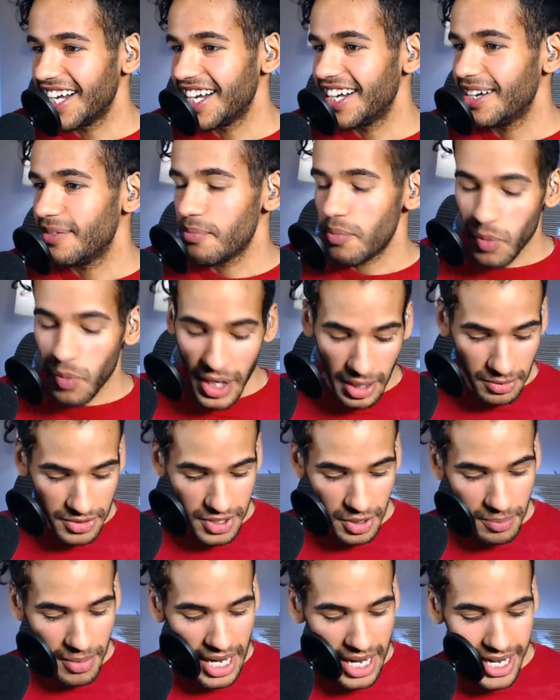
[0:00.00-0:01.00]
Well,
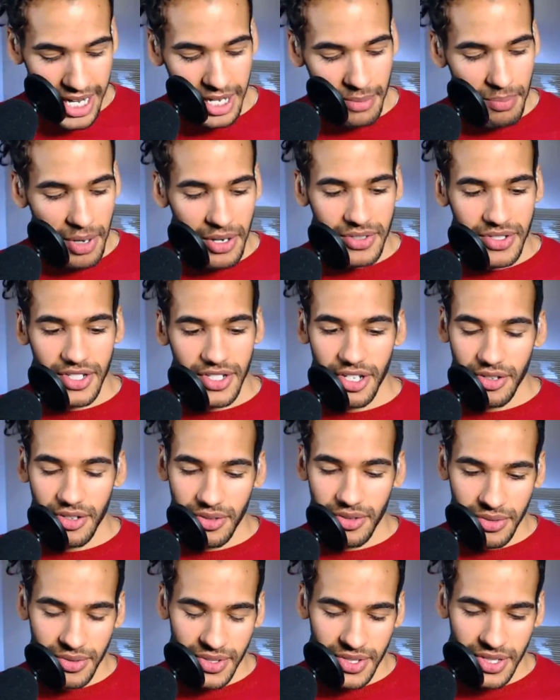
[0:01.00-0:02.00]
so my most
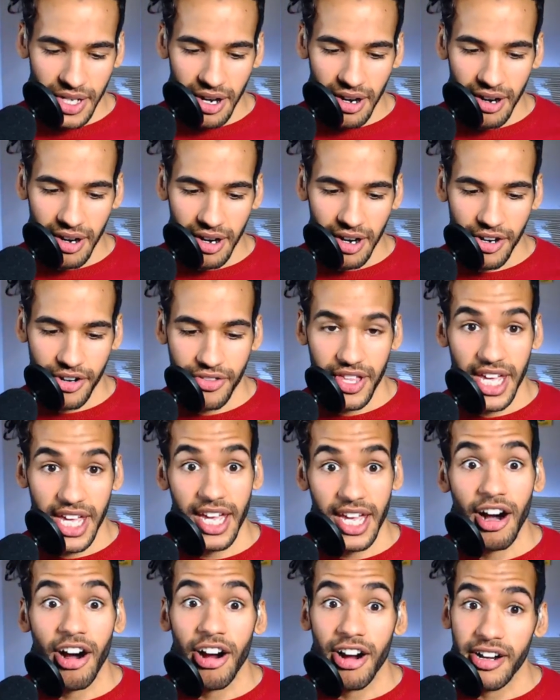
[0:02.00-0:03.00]
used are the
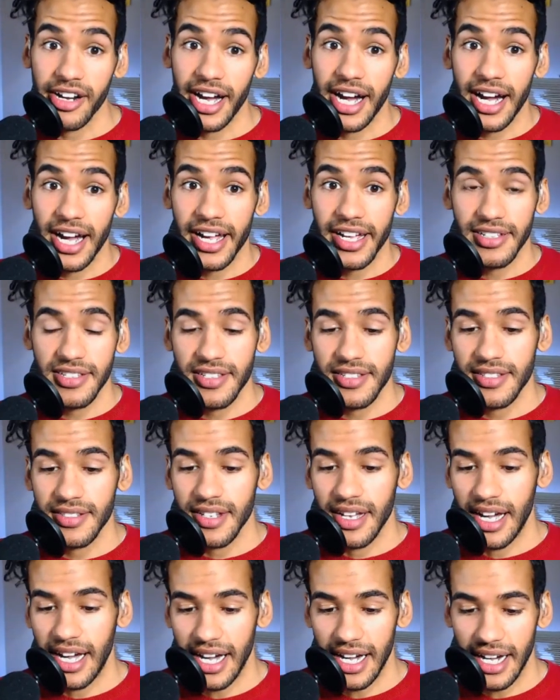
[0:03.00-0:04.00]
heart eyes.
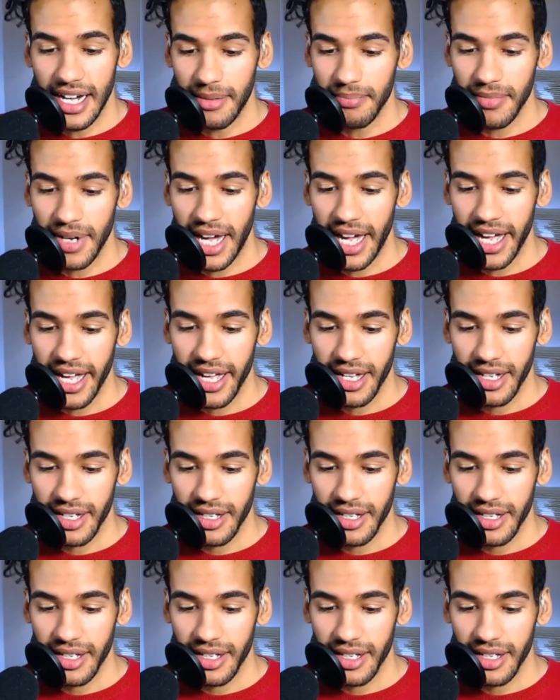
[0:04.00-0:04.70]
I